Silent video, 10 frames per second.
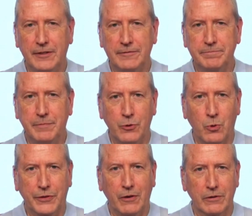a North
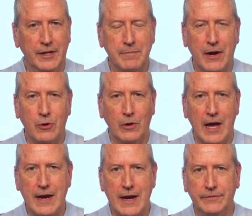Carolinian my whole
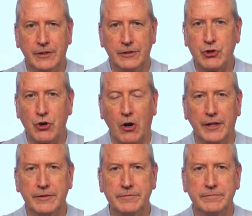life, lived in
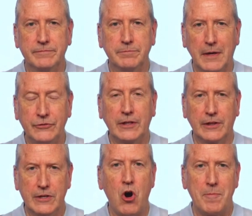Charlotte
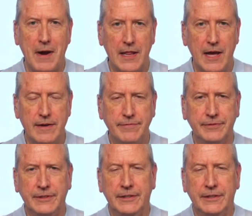basically all my life
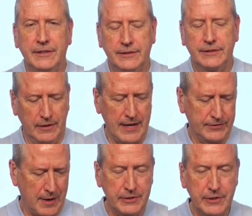until the
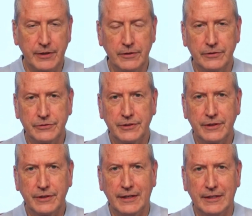last couple of years.
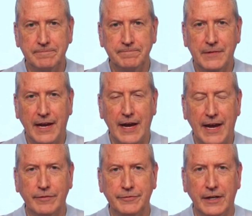
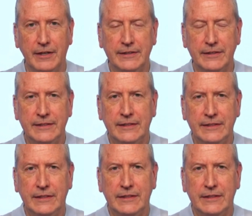Have
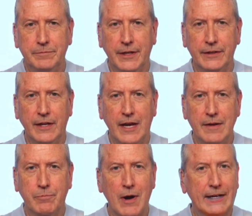been
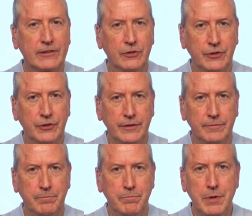a
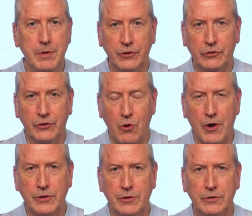practicing business
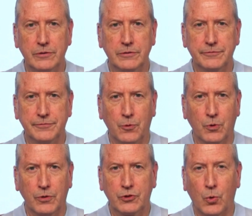lawyer
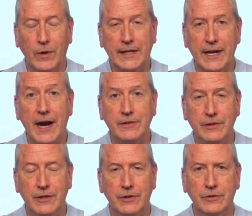for 29
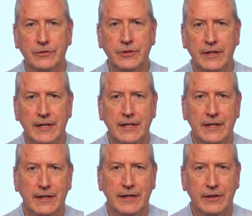years.
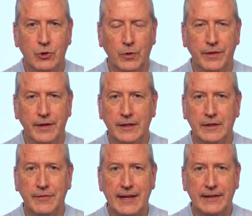And toward the
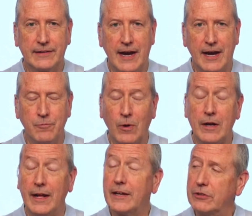end of that time,
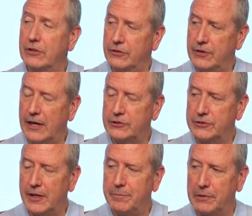well, I guess I
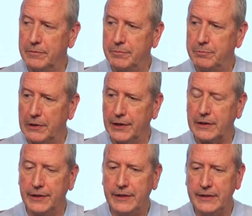should say
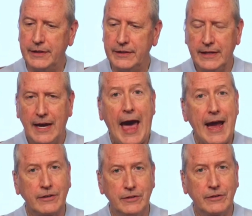politically
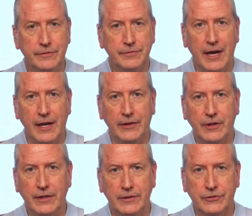active as
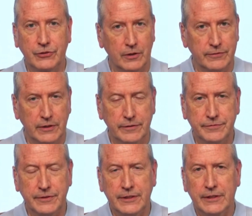a
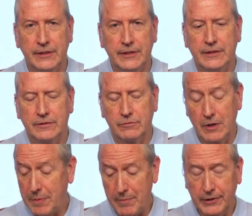conservative
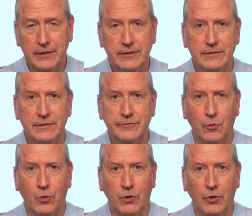Republican
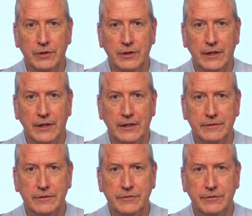for
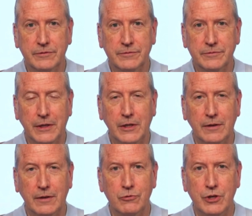many
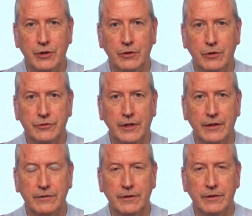of those years.
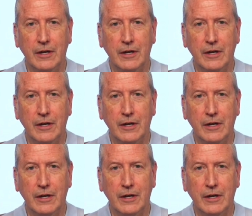In